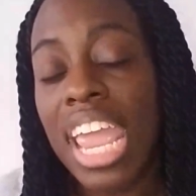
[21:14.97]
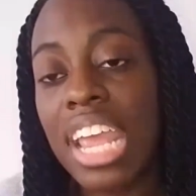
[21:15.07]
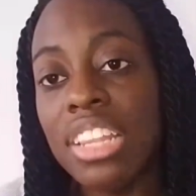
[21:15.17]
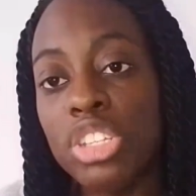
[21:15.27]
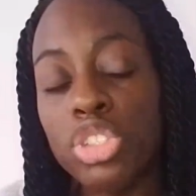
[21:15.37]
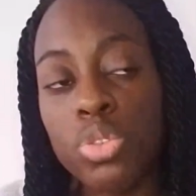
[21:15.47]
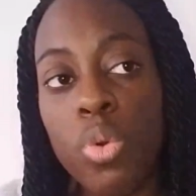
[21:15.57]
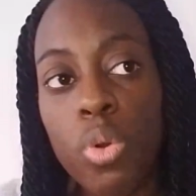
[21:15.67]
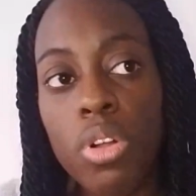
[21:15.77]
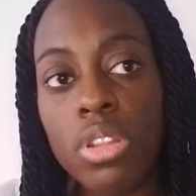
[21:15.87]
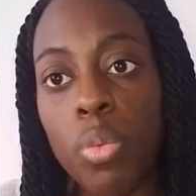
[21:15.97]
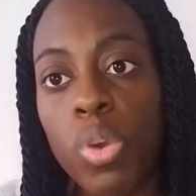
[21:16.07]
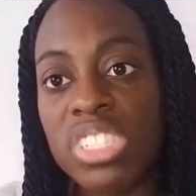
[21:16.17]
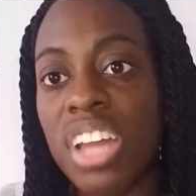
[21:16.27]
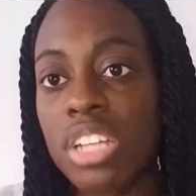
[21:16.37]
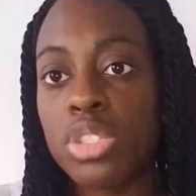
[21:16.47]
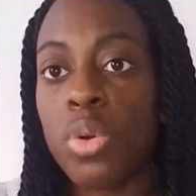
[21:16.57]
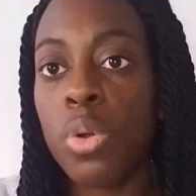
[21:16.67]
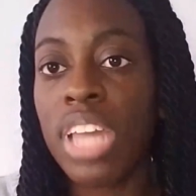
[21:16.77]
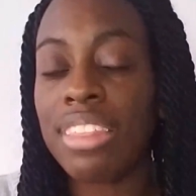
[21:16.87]
The school was not
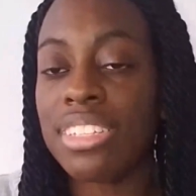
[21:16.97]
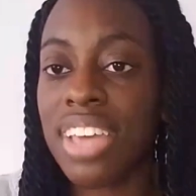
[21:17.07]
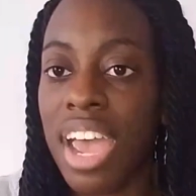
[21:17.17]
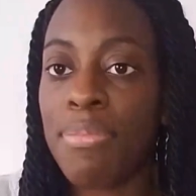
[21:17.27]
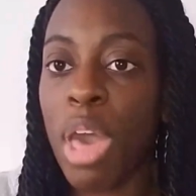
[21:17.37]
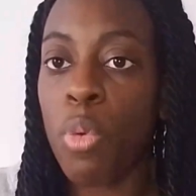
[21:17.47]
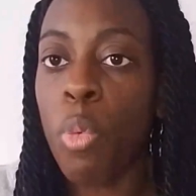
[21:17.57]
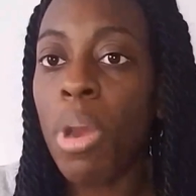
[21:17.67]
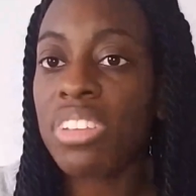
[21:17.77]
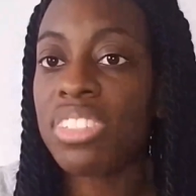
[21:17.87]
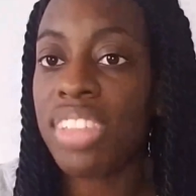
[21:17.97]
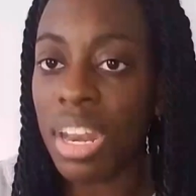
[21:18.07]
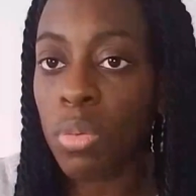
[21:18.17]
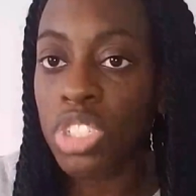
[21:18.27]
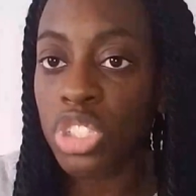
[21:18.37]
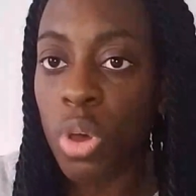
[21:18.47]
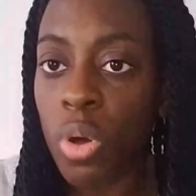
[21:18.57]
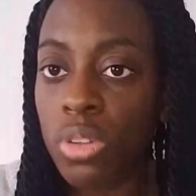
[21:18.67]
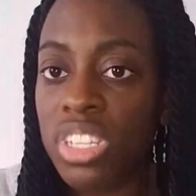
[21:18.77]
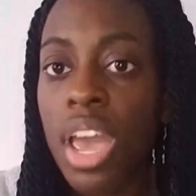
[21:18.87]
sold at the time that Umar said it was
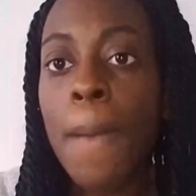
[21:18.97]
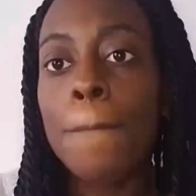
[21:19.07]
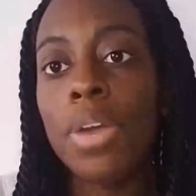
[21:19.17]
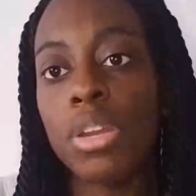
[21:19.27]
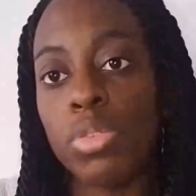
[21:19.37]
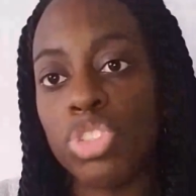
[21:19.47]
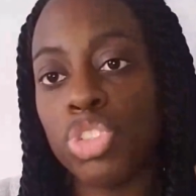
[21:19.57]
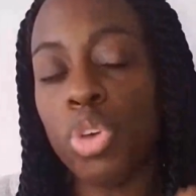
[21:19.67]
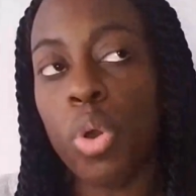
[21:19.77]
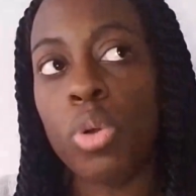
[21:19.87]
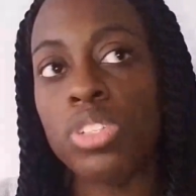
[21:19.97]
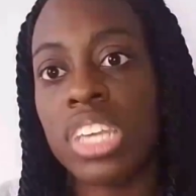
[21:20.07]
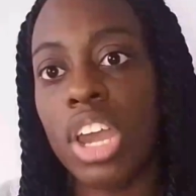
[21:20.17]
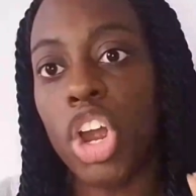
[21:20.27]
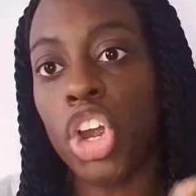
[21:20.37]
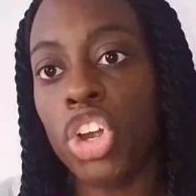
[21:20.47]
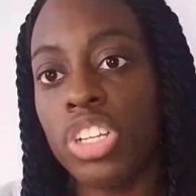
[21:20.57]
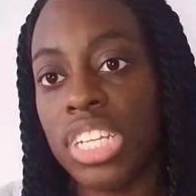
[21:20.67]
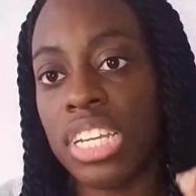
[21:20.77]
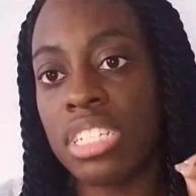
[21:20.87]
sold, but it was sold
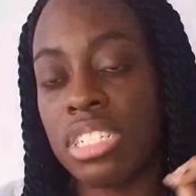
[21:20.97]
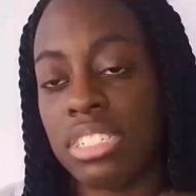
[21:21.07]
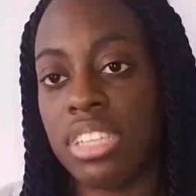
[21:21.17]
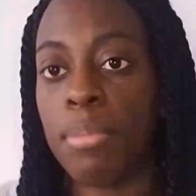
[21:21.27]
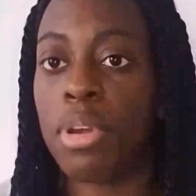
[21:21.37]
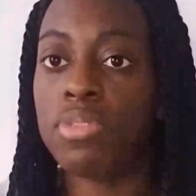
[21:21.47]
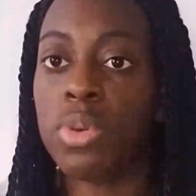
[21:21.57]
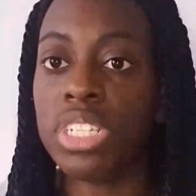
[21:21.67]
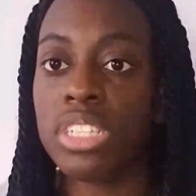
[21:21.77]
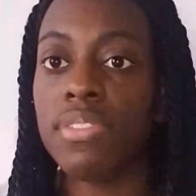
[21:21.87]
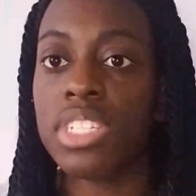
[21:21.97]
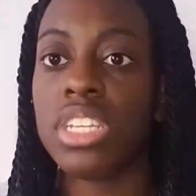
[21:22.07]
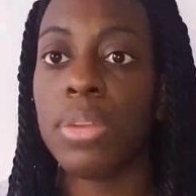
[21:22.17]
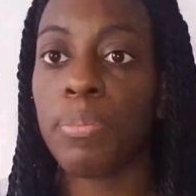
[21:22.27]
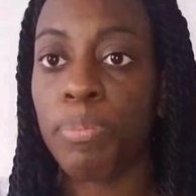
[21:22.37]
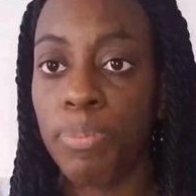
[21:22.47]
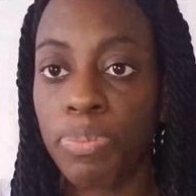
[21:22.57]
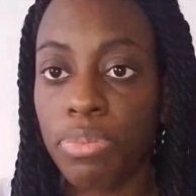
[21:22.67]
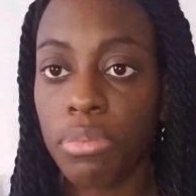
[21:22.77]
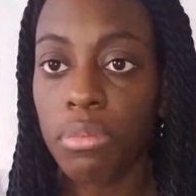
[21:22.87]
early December of 2017.
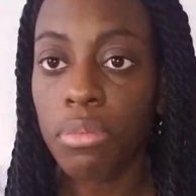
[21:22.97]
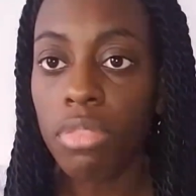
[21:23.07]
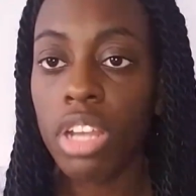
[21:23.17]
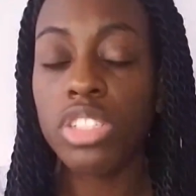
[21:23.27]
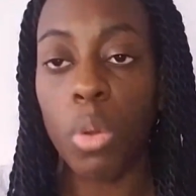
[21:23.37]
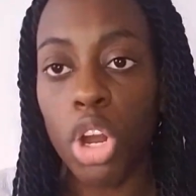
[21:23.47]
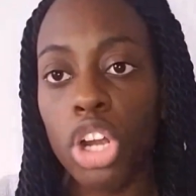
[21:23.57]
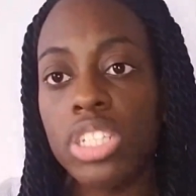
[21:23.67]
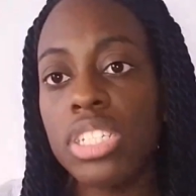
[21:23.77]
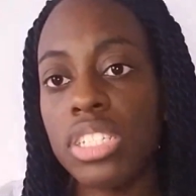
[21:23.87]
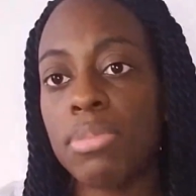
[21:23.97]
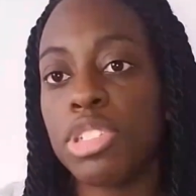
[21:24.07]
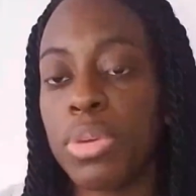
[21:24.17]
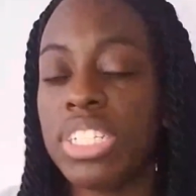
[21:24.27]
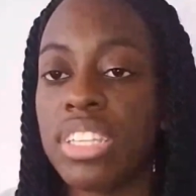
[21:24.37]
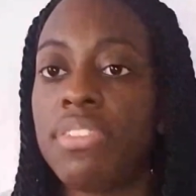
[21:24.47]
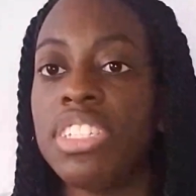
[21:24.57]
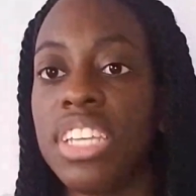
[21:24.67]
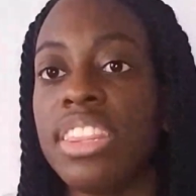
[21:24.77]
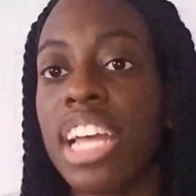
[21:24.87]
So early December
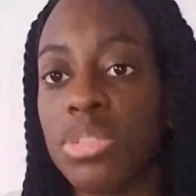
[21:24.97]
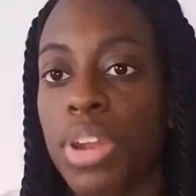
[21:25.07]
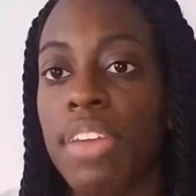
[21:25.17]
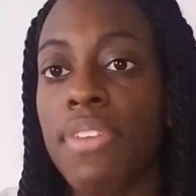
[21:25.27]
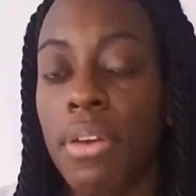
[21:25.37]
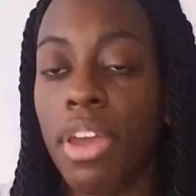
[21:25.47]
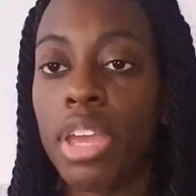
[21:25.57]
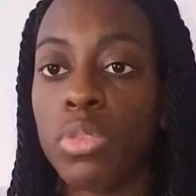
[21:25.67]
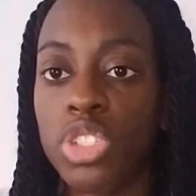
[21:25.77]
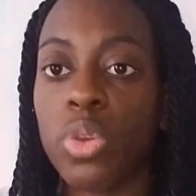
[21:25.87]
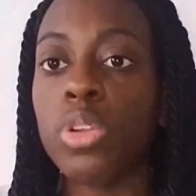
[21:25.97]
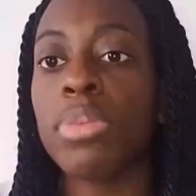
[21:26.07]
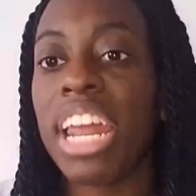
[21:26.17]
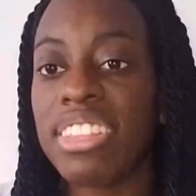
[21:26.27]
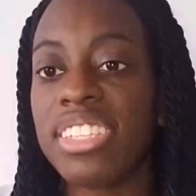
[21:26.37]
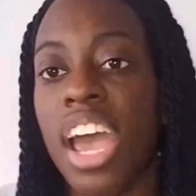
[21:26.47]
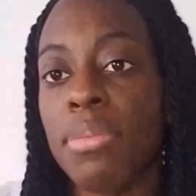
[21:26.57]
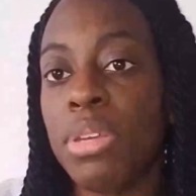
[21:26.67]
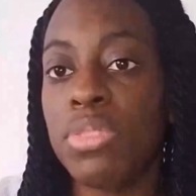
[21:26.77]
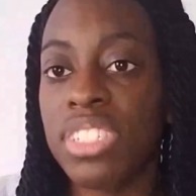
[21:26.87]
2017, that's when I found out it was sold. But at the
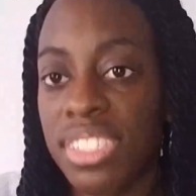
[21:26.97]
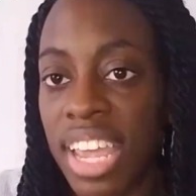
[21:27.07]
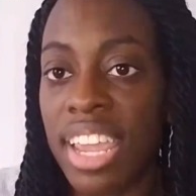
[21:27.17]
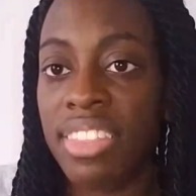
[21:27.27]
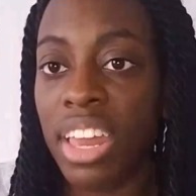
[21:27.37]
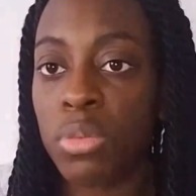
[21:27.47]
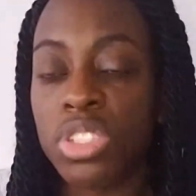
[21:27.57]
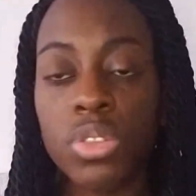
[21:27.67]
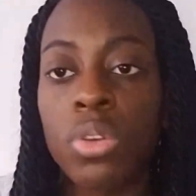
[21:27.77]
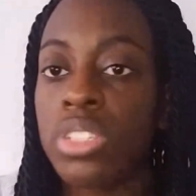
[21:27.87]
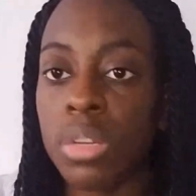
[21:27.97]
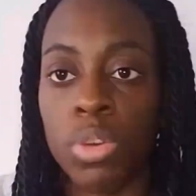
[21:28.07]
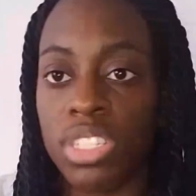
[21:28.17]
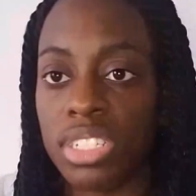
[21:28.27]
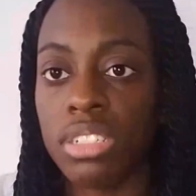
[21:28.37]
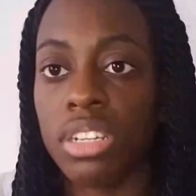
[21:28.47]
time he was saying that it was sold, it wasn't.